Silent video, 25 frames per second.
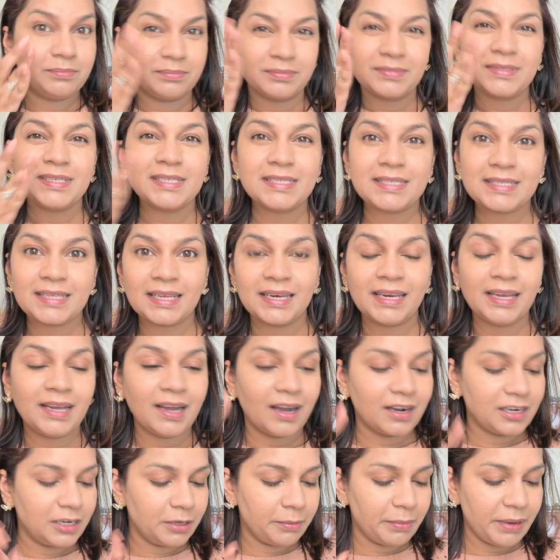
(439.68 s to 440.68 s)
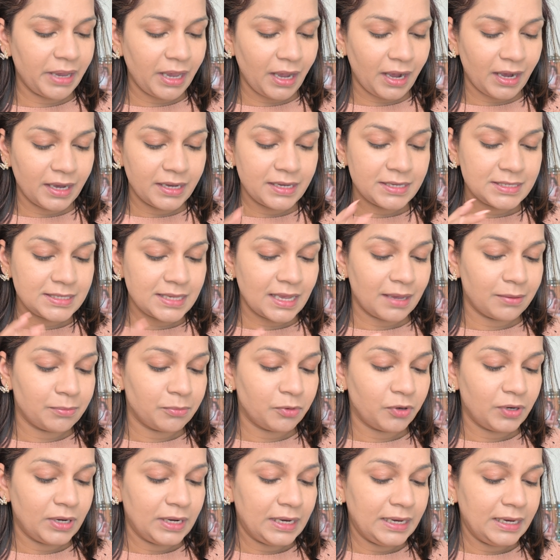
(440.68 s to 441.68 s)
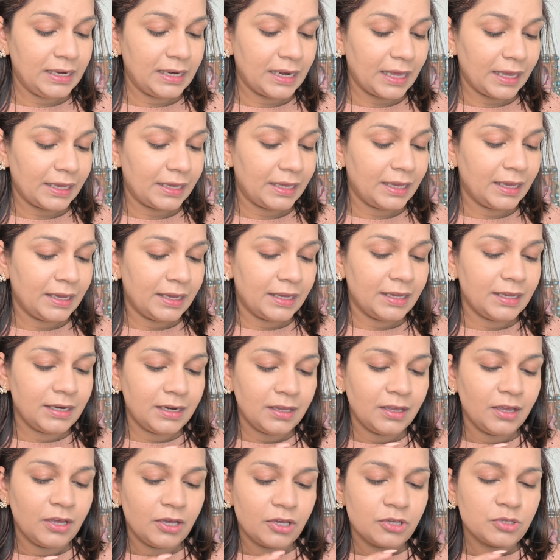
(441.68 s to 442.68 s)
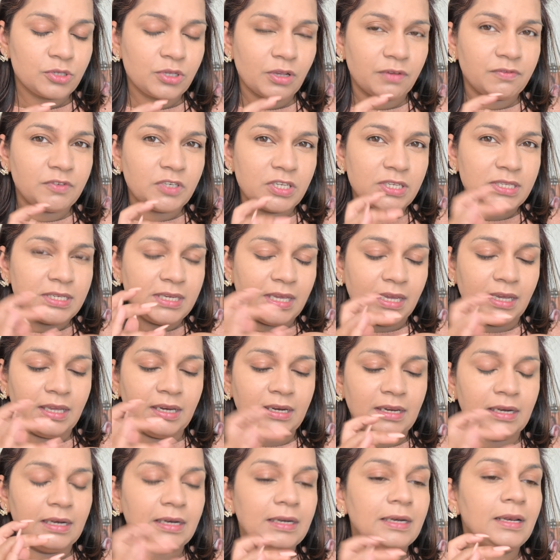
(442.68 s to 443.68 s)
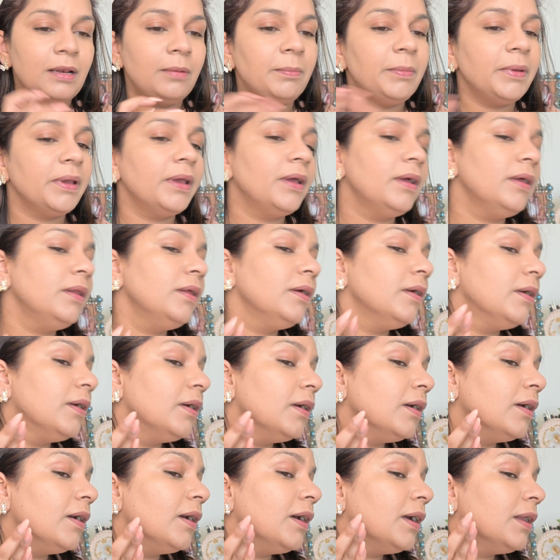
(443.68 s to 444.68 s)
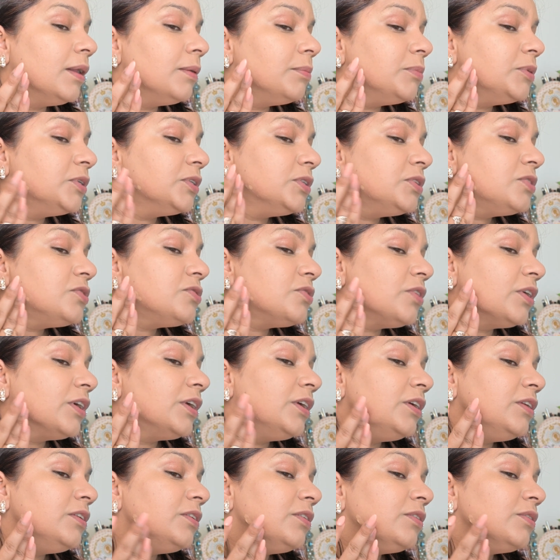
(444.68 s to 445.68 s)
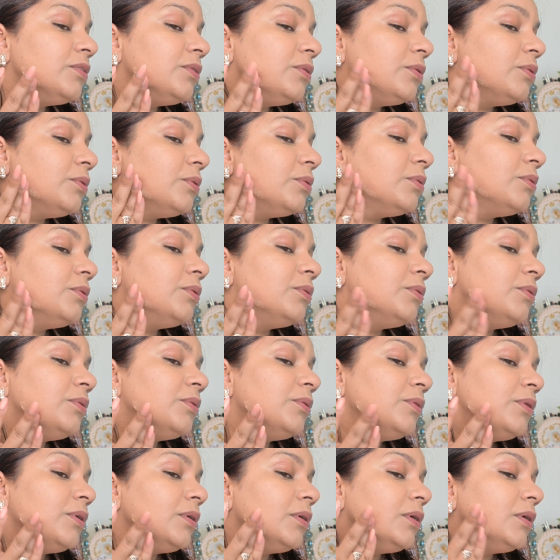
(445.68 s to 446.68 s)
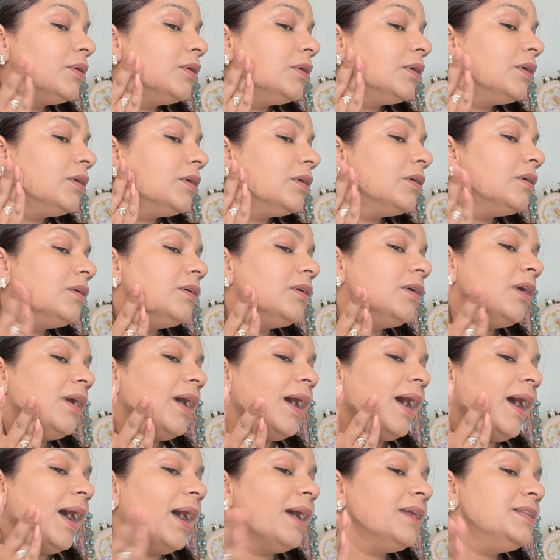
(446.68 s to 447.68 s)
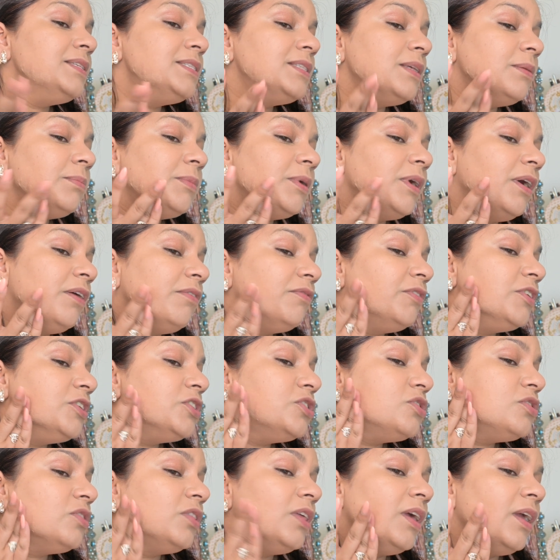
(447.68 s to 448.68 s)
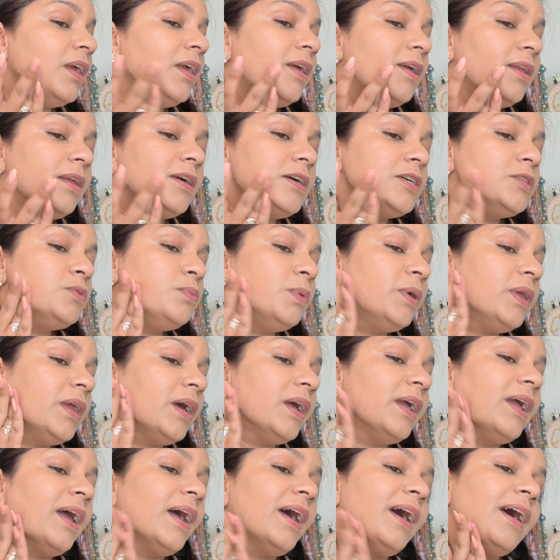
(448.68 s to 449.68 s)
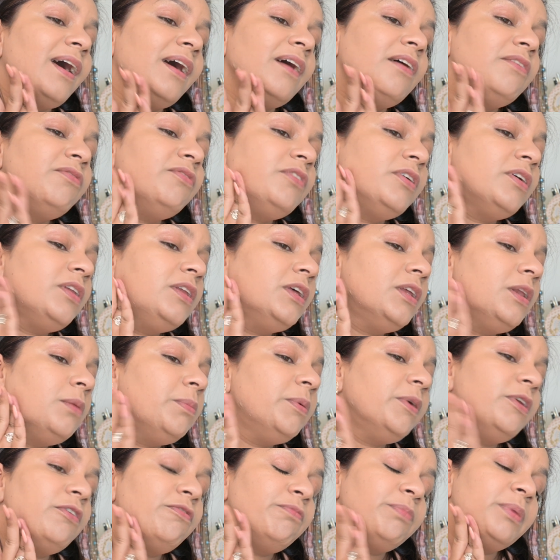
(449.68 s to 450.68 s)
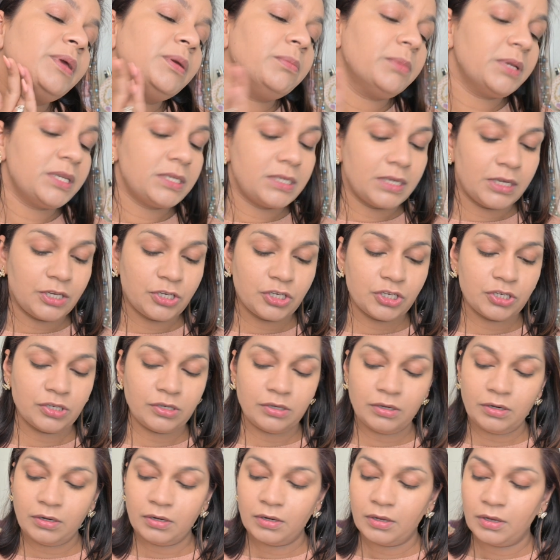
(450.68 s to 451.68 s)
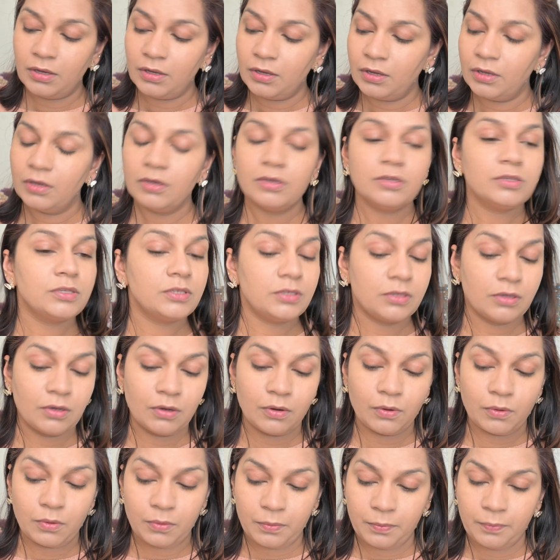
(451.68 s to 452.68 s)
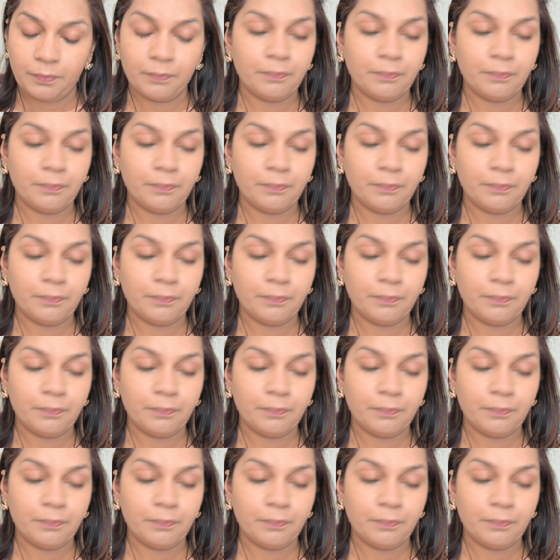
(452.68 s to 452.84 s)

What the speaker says: sitting under my eyes, I'm really liking it. So I've just taken a little bit and I'm just trying to add some coverage to the areas where I have a little bit of pigmentation. So